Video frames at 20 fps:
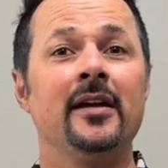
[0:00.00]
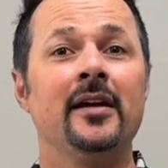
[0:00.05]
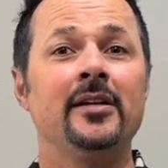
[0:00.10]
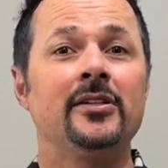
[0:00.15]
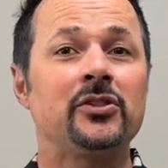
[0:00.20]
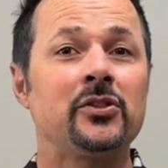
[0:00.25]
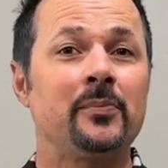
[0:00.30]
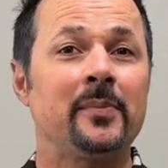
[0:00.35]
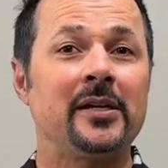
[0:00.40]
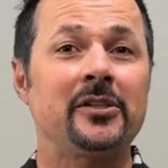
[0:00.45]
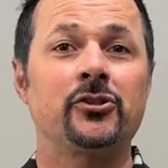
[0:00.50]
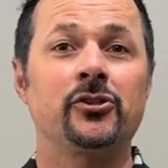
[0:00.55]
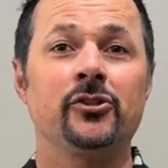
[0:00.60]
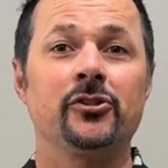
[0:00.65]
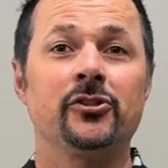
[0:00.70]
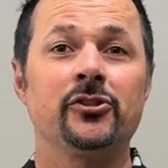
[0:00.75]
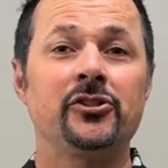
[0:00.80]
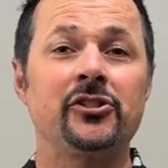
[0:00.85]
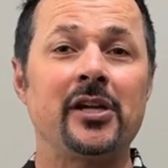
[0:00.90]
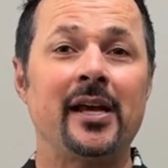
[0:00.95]
So make sure
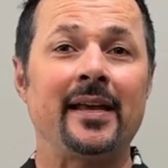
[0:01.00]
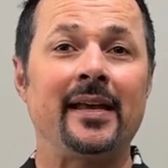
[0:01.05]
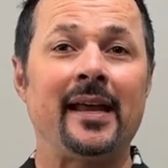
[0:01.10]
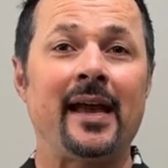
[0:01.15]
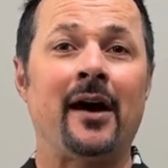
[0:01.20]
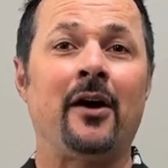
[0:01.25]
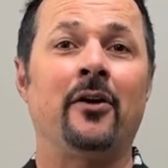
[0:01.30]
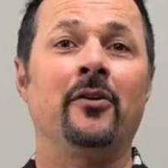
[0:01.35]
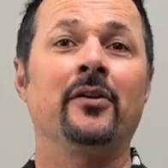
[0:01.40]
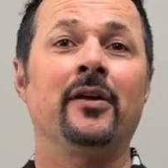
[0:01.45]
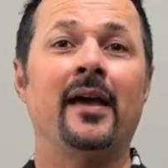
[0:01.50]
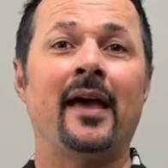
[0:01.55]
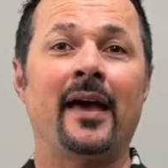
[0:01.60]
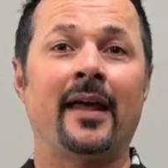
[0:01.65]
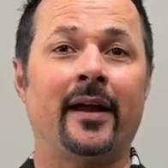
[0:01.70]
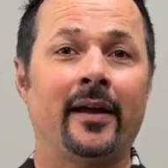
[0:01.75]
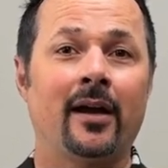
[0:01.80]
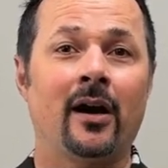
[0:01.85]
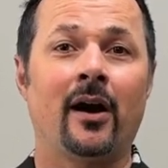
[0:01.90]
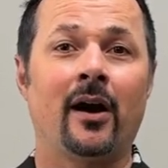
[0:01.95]
to check it out at
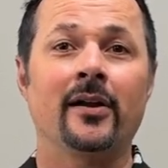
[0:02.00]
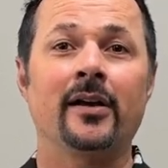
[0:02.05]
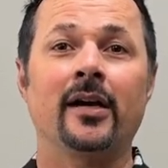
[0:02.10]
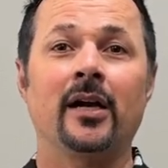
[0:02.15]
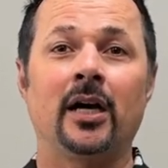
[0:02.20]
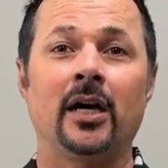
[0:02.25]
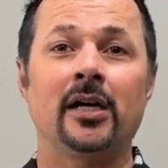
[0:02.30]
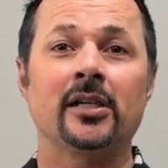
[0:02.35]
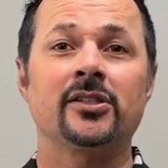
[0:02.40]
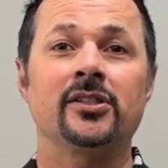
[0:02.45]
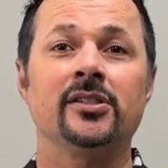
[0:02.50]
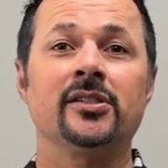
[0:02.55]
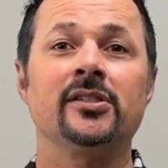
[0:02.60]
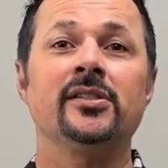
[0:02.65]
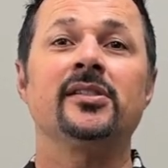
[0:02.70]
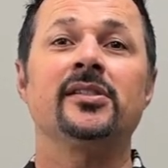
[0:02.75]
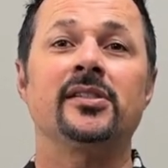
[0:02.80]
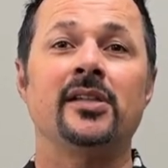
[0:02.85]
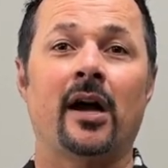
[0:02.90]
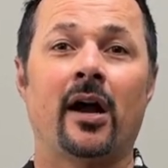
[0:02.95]

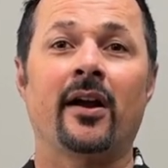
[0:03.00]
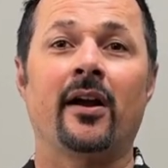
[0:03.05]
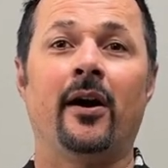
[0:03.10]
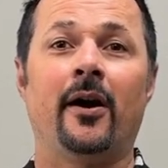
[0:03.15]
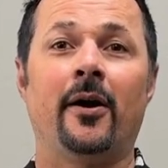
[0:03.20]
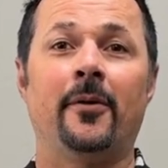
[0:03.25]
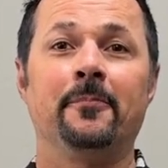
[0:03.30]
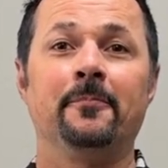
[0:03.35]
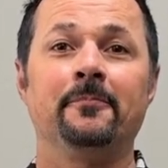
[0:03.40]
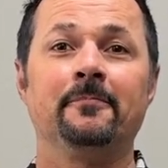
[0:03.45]
iconicauctions.com.